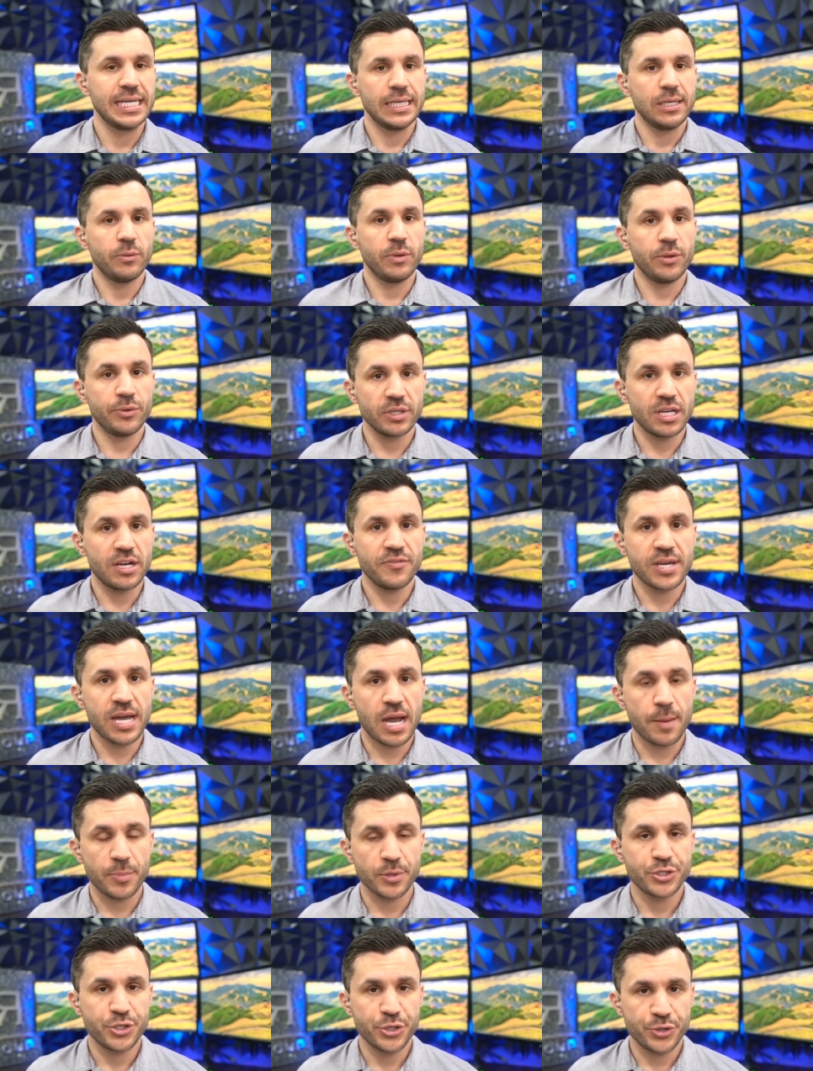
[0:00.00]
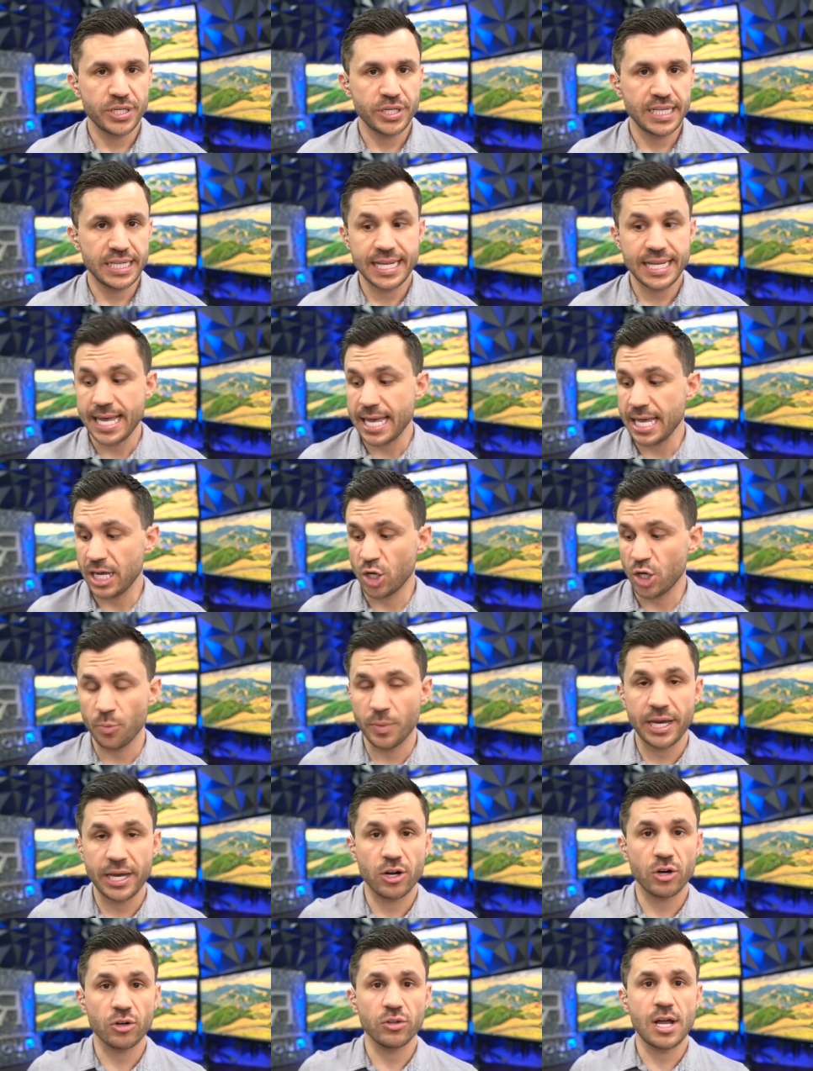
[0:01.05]
we would love the opportunity to help.
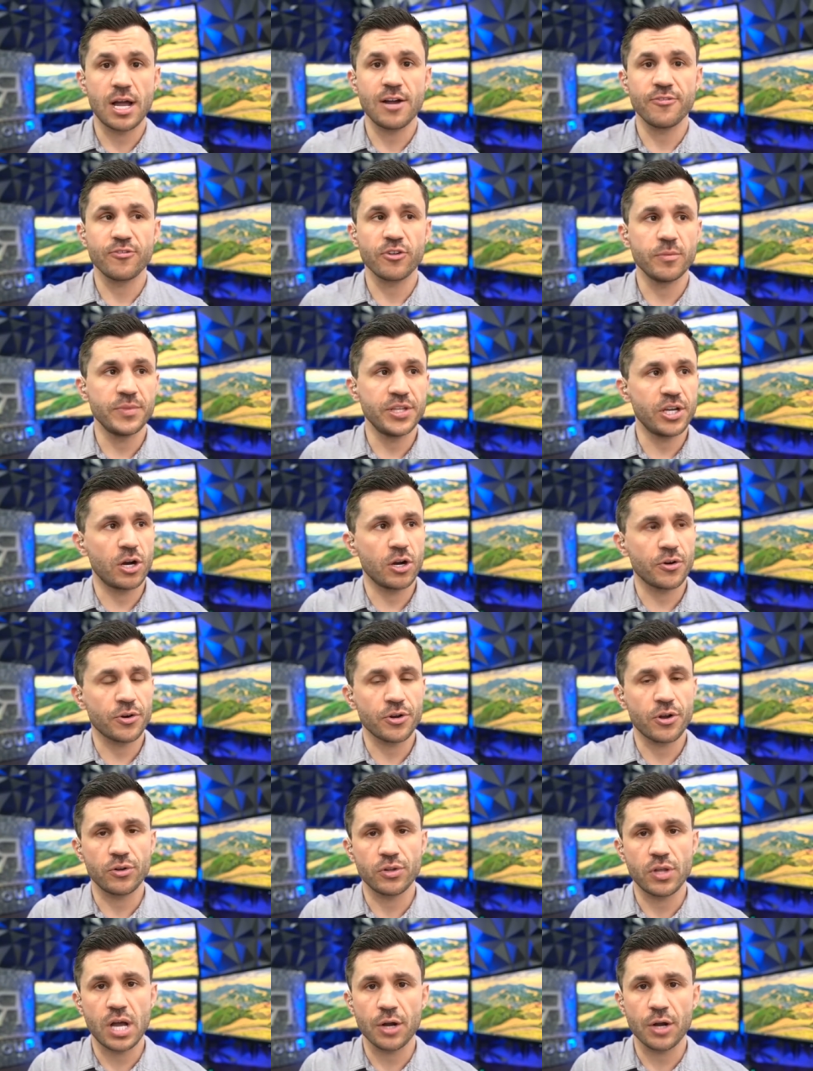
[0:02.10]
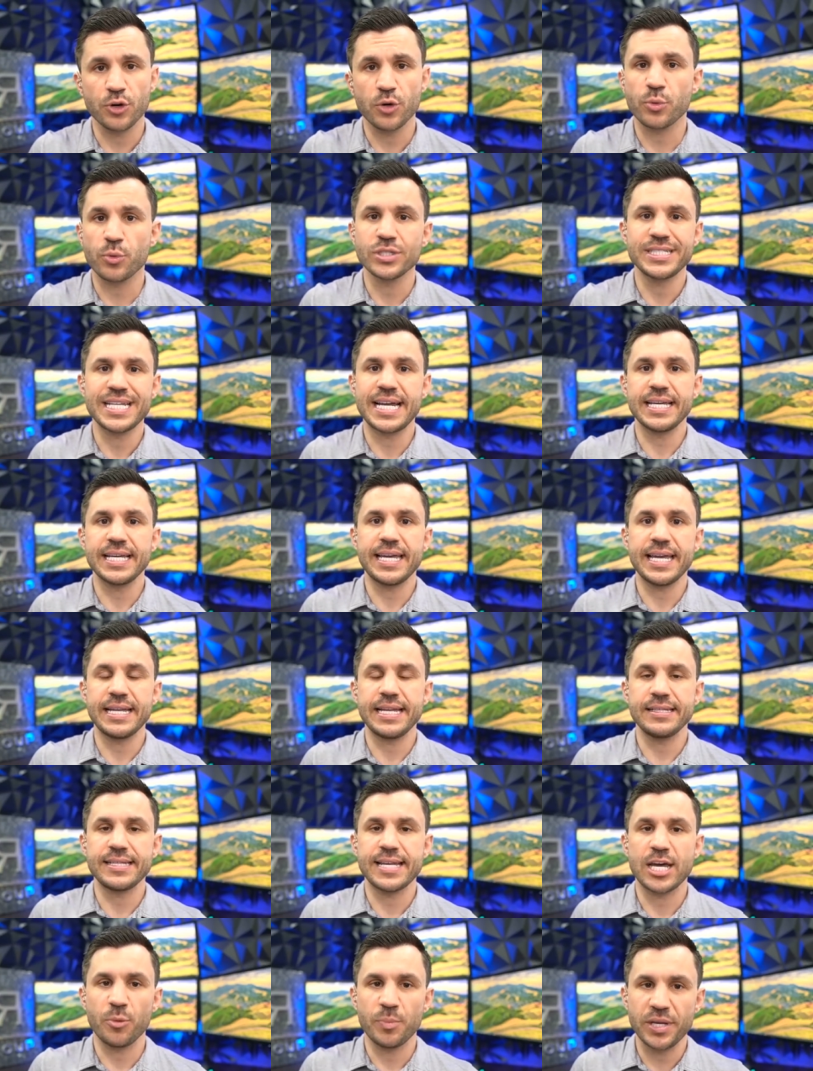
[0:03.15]
At our law firm, the R&R Law Group, we're dedicated
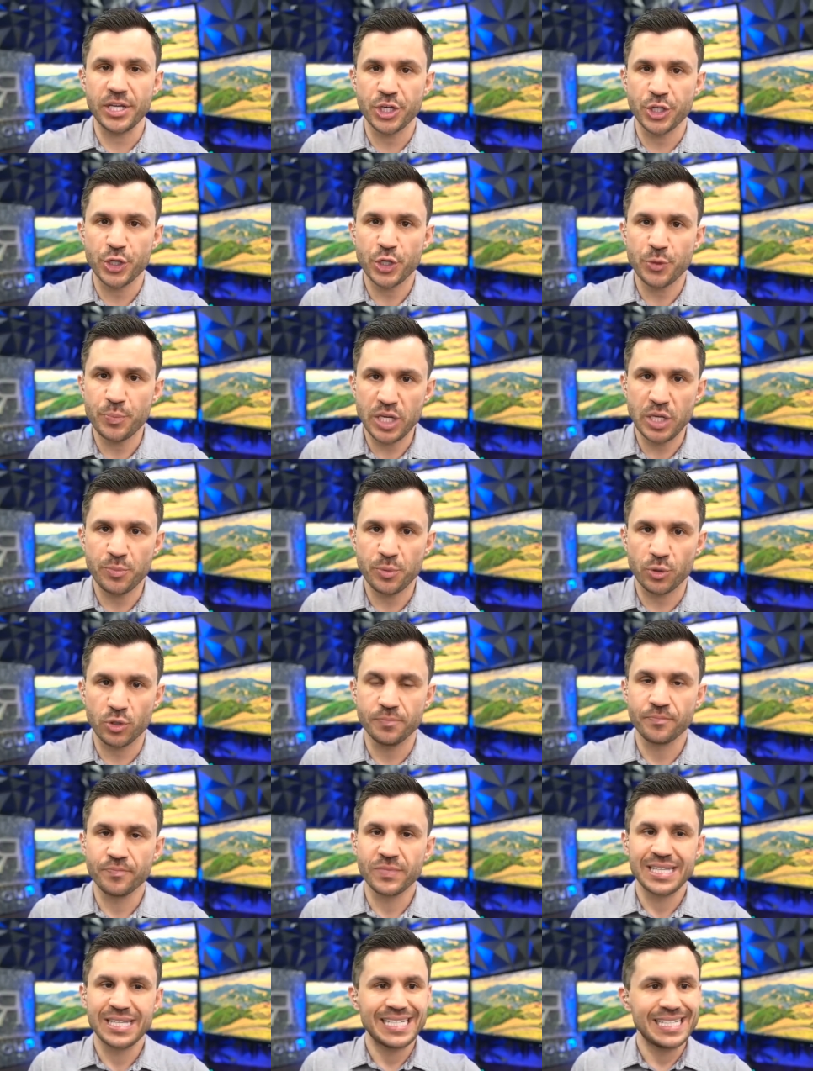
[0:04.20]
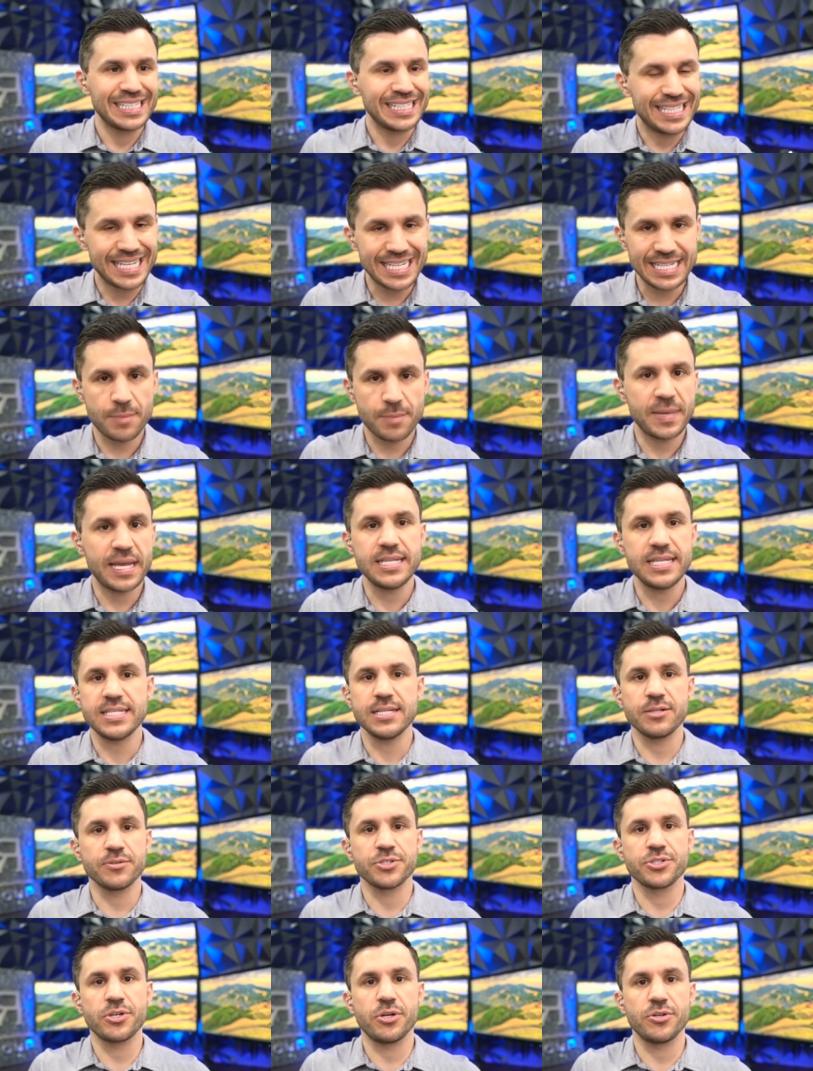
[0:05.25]
to helping good people get amazing
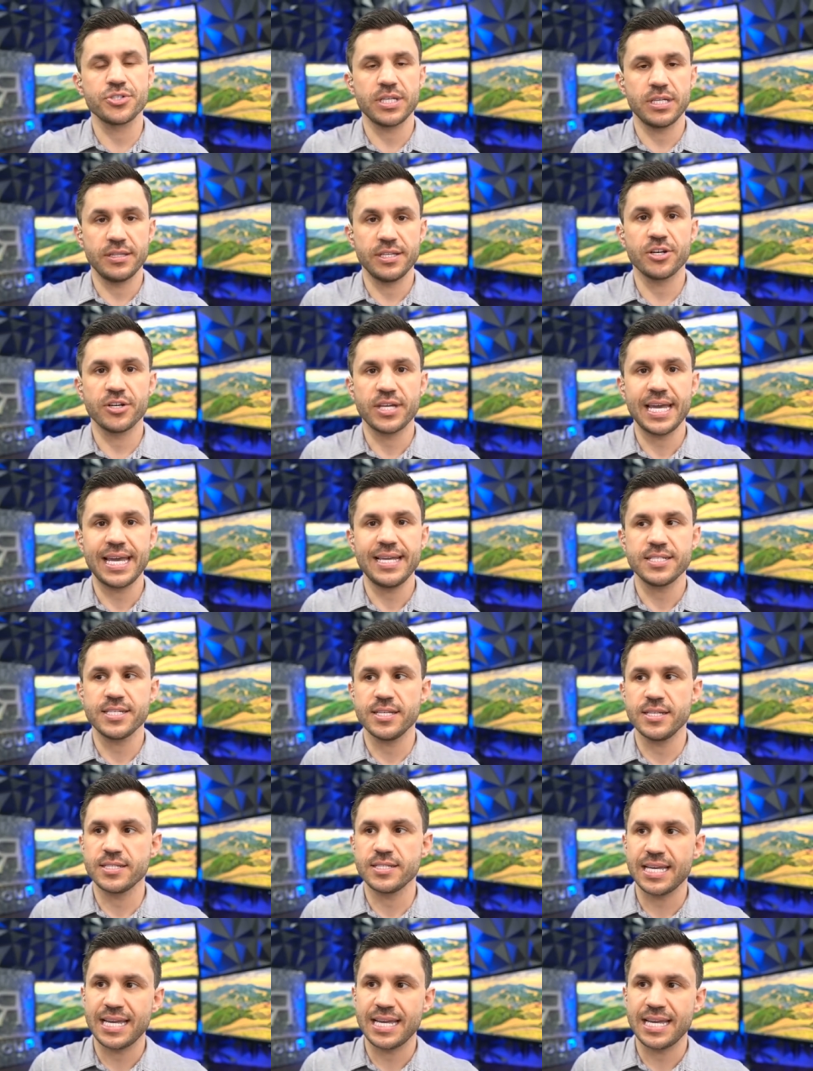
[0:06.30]
results in their cases.